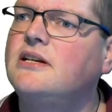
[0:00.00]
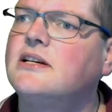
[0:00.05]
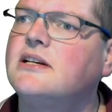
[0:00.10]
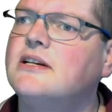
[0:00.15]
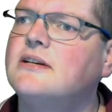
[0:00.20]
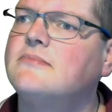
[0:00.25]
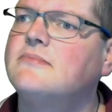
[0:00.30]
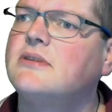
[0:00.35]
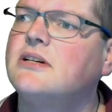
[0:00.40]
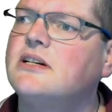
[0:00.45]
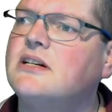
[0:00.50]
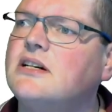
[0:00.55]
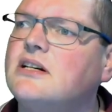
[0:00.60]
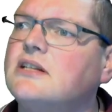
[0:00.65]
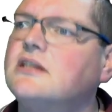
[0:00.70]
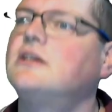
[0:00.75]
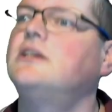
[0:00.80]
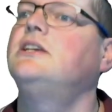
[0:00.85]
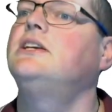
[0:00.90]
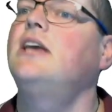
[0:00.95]
Come
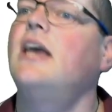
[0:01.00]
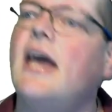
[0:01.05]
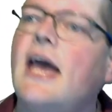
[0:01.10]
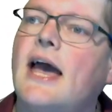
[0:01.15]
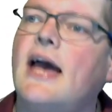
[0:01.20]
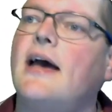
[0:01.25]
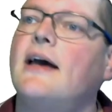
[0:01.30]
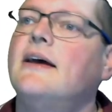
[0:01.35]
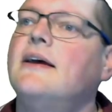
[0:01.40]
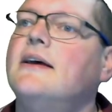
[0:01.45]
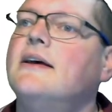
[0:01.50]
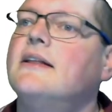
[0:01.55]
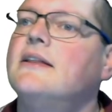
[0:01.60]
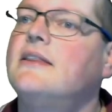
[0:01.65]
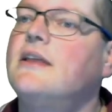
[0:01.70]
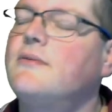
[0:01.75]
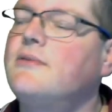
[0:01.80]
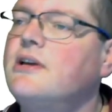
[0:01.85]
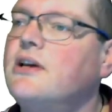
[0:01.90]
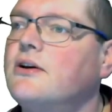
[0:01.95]
on. Yeah,
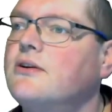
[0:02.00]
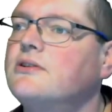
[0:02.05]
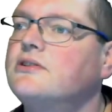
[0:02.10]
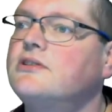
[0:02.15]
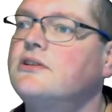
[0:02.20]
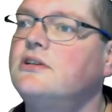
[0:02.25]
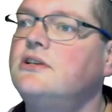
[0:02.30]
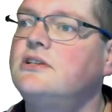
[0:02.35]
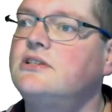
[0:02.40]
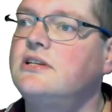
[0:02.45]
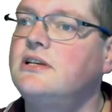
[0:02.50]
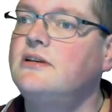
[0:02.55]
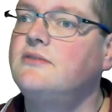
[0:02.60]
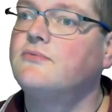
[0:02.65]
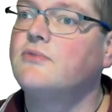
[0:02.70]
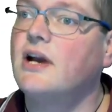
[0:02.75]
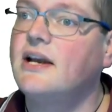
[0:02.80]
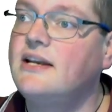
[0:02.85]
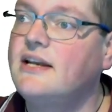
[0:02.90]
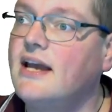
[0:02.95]
there we go. So you see
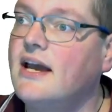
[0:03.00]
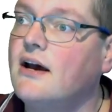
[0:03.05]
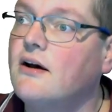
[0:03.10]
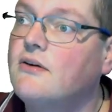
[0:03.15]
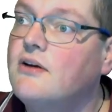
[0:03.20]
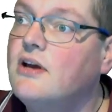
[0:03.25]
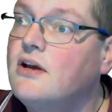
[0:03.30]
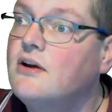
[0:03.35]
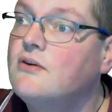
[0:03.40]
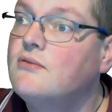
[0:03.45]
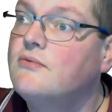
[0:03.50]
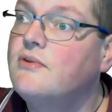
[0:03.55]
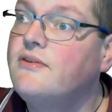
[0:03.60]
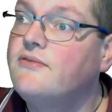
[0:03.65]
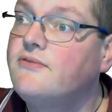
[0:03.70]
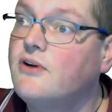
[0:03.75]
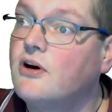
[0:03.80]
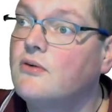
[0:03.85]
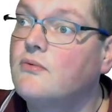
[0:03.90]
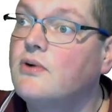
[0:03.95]
right now, we've
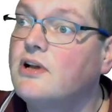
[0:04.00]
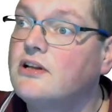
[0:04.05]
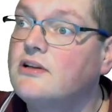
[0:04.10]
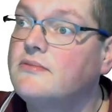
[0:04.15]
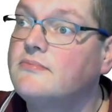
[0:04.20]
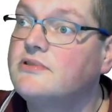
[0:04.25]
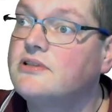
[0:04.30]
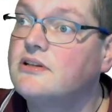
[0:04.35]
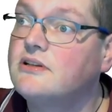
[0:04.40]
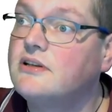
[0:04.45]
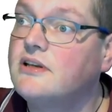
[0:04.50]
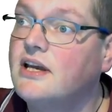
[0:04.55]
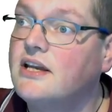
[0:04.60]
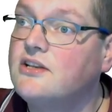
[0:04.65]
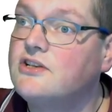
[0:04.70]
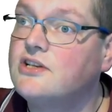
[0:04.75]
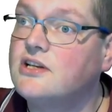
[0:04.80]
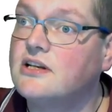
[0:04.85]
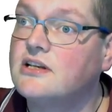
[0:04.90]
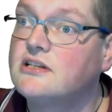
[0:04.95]
got welcome to the
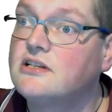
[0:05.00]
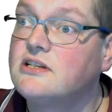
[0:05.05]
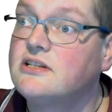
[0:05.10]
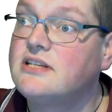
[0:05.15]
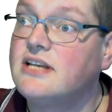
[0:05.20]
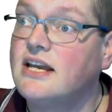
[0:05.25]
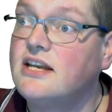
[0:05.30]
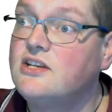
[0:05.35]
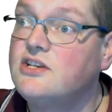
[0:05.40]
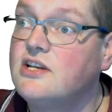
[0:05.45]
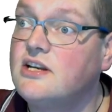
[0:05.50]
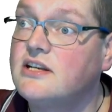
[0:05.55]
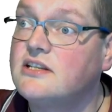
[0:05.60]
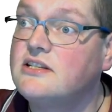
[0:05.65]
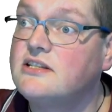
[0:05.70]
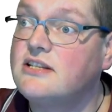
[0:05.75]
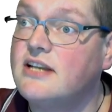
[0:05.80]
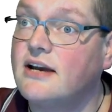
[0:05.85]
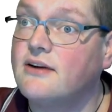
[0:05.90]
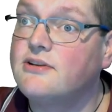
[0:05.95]
Nginx because Nginx
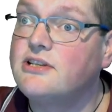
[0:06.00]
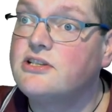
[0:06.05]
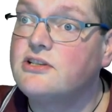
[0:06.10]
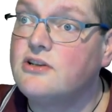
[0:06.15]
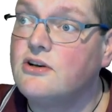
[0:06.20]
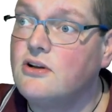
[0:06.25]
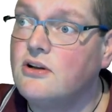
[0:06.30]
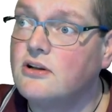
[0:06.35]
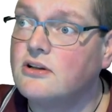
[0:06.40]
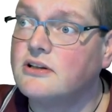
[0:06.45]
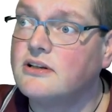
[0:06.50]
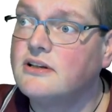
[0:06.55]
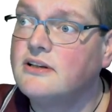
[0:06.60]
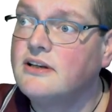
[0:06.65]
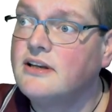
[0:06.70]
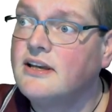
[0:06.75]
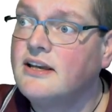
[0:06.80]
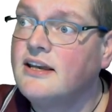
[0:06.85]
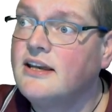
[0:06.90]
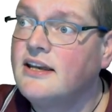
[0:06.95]
is now installed.
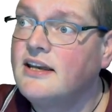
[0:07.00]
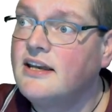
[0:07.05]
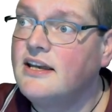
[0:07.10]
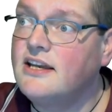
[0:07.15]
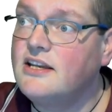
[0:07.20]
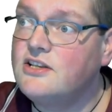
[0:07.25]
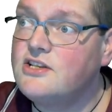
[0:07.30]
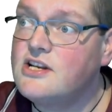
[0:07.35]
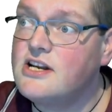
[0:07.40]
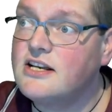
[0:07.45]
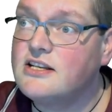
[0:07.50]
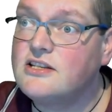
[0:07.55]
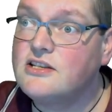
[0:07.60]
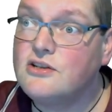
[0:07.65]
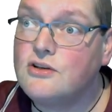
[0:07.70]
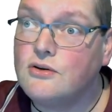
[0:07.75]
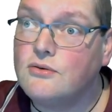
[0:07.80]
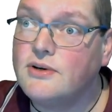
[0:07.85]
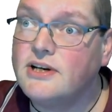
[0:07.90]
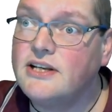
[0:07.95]
Nginx is
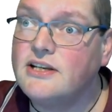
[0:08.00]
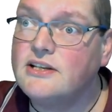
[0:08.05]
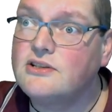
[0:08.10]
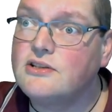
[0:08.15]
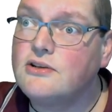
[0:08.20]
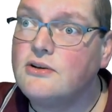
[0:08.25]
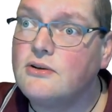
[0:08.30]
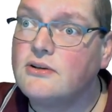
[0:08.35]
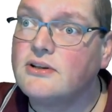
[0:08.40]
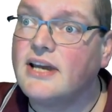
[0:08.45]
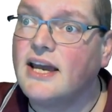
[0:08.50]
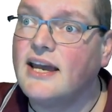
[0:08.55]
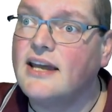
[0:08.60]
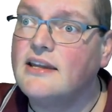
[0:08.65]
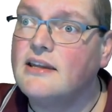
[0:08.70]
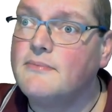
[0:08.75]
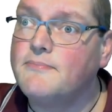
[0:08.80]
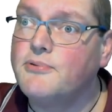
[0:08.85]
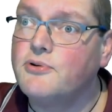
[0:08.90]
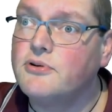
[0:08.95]
already installed and
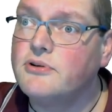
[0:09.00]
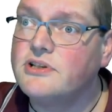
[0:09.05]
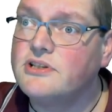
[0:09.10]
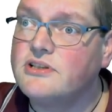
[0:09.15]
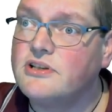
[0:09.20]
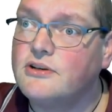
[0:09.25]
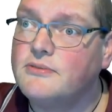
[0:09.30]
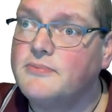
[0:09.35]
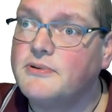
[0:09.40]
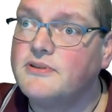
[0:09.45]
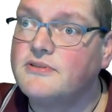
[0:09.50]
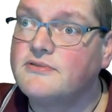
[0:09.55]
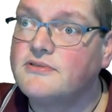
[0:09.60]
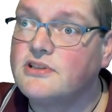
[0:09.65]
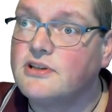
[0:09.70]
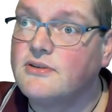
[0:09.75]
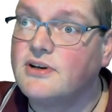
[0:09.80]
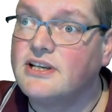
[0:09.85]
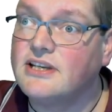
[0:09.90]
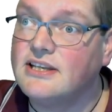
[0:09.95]
the port is open
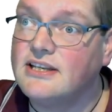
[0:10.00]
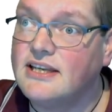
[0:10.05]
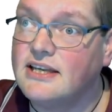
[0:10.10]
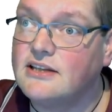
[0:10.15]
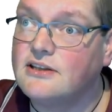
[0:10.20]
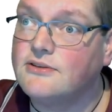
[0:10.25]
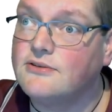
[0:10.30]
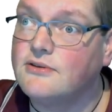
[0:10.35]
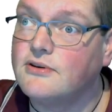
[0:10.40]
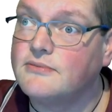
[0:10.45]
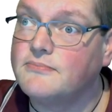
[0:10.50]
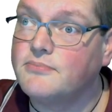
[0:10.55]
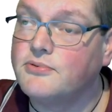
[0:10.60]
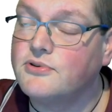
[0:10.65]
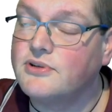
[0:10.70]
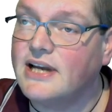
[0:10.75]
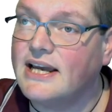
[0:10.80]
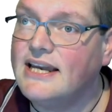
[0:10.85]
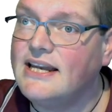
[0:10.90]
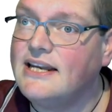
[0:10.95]
so I can get through on
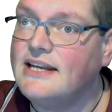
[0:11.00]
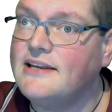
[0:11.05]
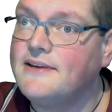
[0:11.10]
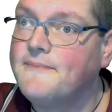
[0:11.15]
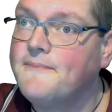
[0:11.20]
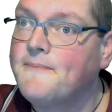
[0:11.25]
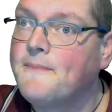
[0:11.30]
port 80.